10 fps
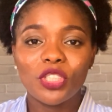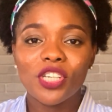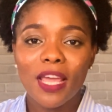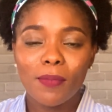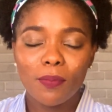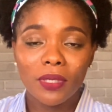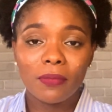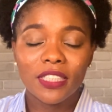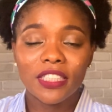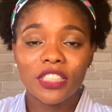
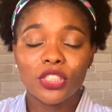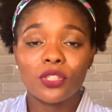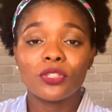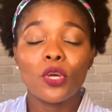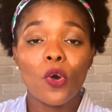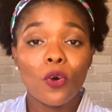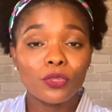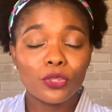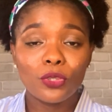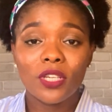hyperpigmentation,
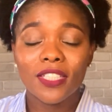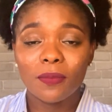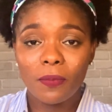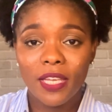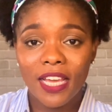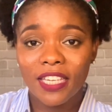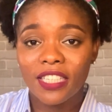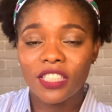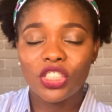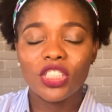also known as
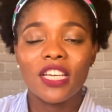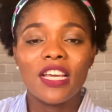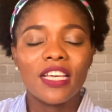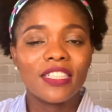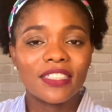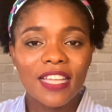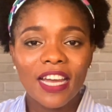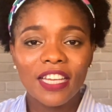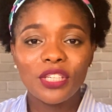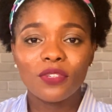PIH, is
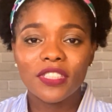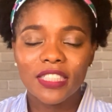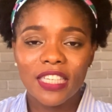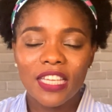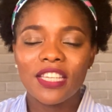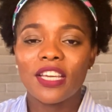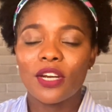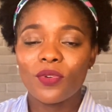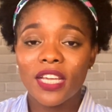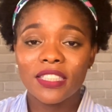darkening of the skin that
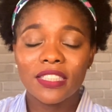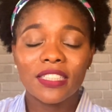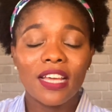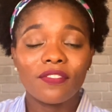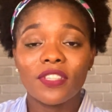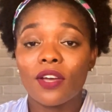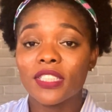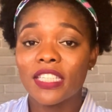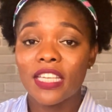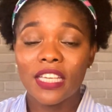arises after our
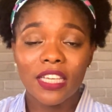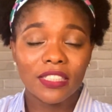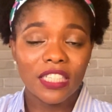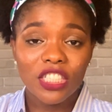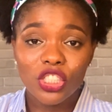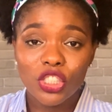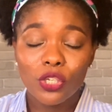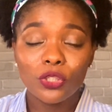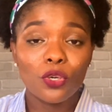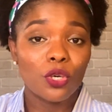skin gets
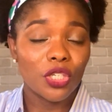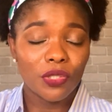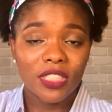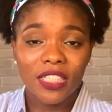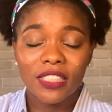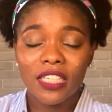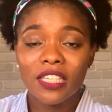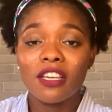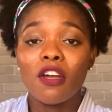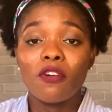injured or irritated
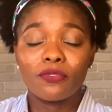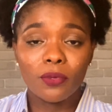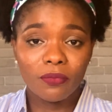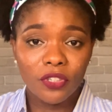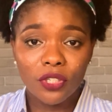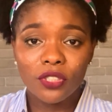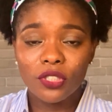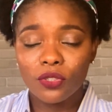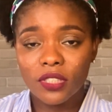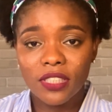from various
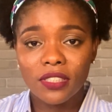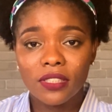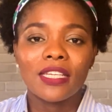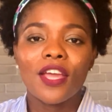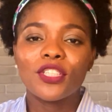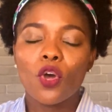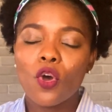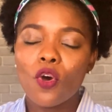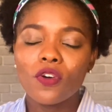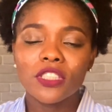causes. Now, it
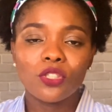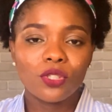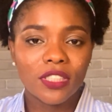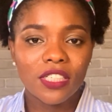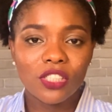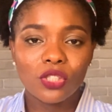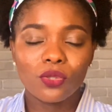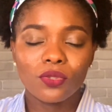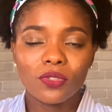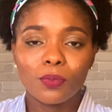occurs in all skin
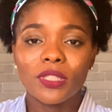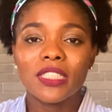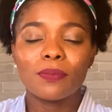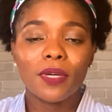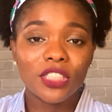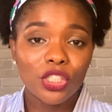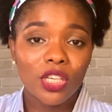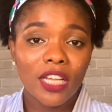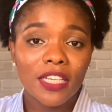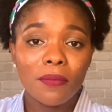tones, but it's
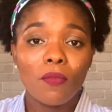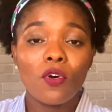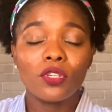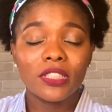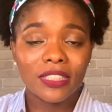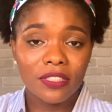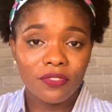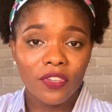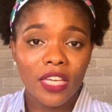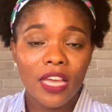particularly more
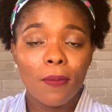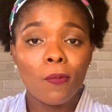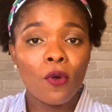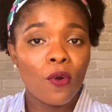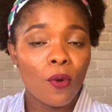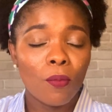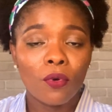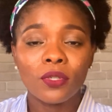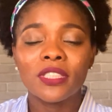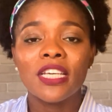severe and more
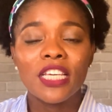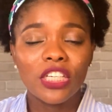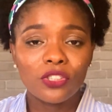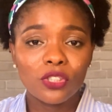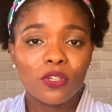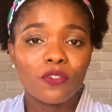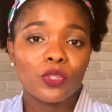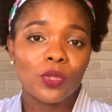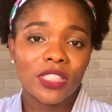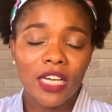common in those of us
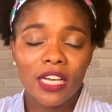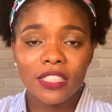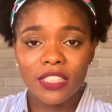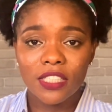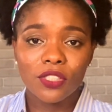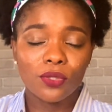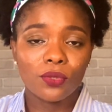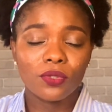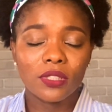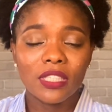with darker skin
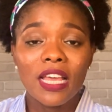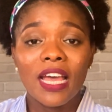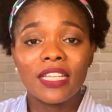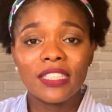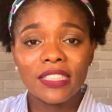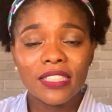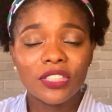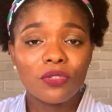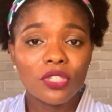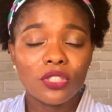tones. And this is as a
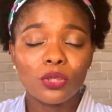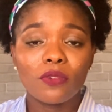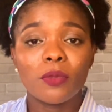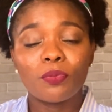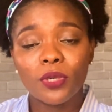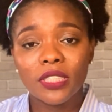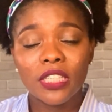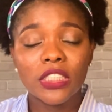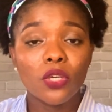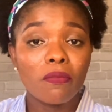result of the
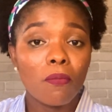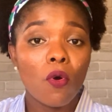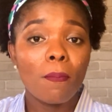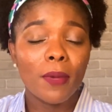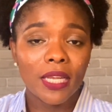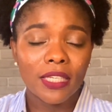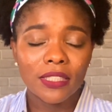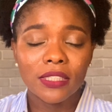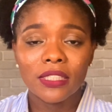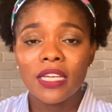presence of more
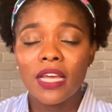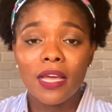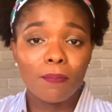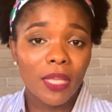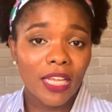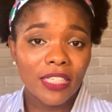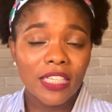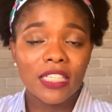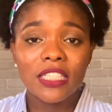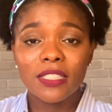melanin. And
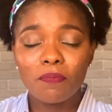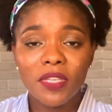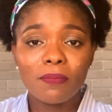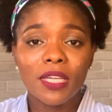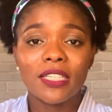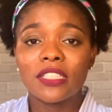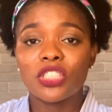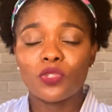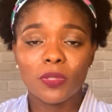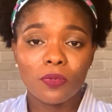melanin is a pigment that is
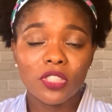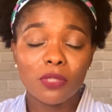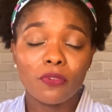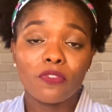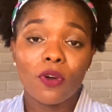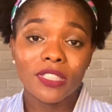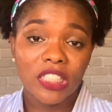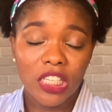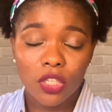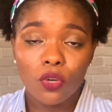responsible for our
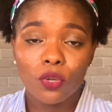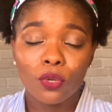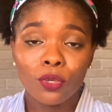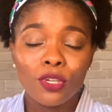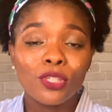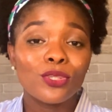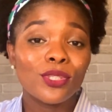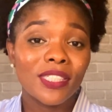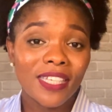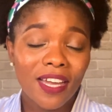skin color. So the
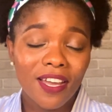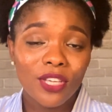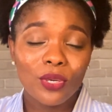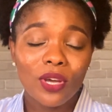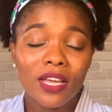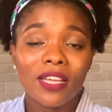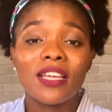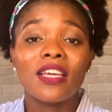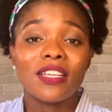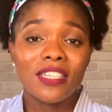darker you are,
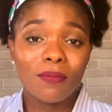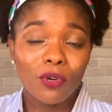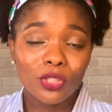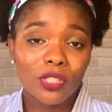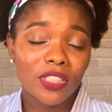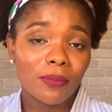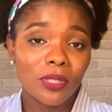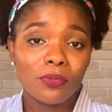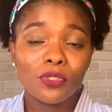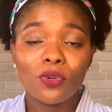the more
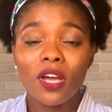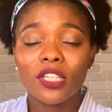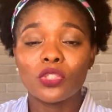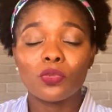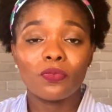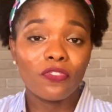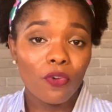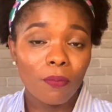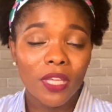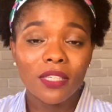susceptible you are to
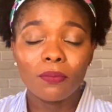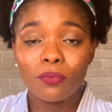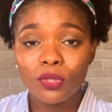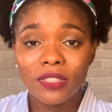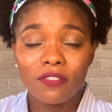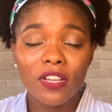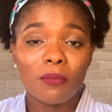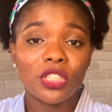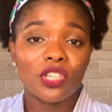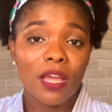forming
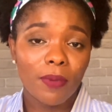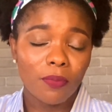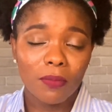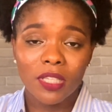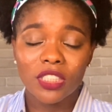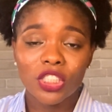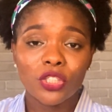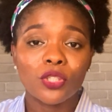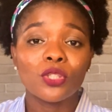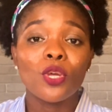post-inflammatory
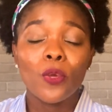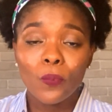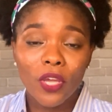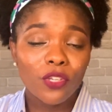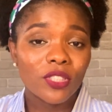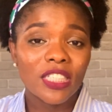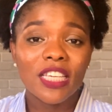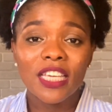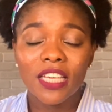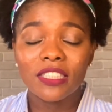hyperpigmentation when your skin gets